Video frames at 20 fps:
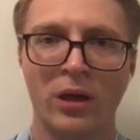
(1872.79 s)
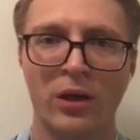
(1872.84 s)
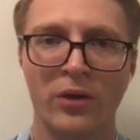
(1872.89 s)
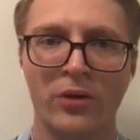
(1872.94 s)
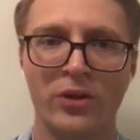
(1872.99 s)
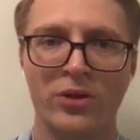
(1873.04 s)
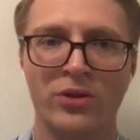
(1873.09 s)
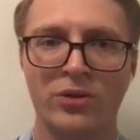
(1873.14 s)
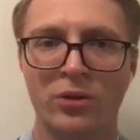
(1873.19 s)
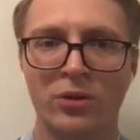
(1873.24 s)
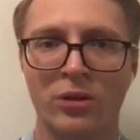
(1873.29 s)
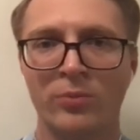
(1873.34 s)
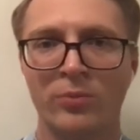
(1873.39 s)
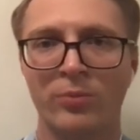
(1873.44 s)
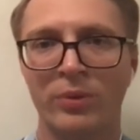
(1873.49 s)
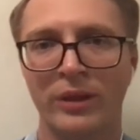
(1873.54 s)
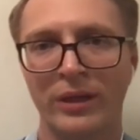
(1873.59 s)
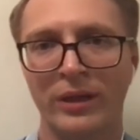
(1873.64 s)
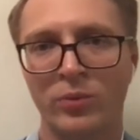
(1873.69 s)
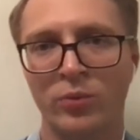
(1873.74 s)
they start
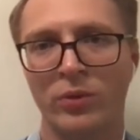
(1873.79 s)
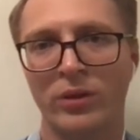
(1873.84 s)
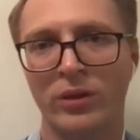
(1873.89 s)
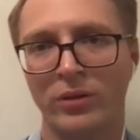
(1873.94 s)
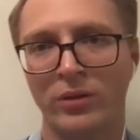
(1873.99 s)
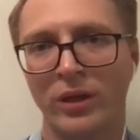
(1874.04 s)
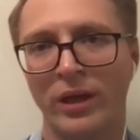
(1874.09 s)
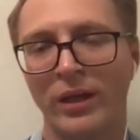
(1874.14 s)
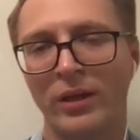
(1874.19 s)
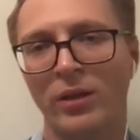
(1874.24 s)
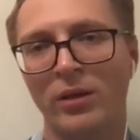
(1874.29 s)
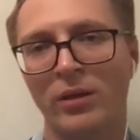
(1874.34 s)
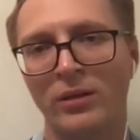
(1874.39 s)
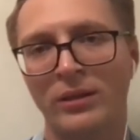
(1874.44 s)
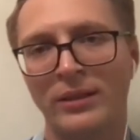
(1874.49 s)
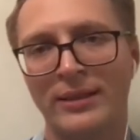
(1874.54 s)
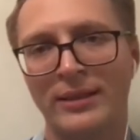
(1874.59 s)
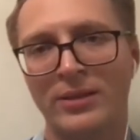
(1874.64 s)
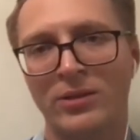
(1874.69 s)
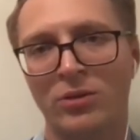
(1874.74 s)
playing with the data,
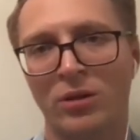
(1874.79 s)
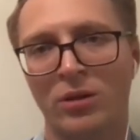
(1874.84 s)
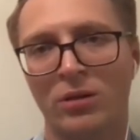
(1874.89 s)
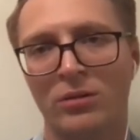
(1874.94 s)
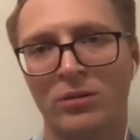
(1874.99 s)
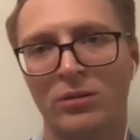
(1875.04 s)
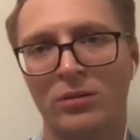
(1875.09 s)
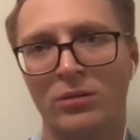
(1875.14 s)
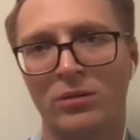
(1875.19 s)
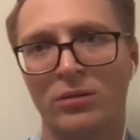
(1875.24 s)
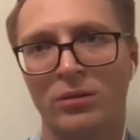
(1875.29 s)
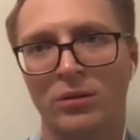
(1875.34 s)
start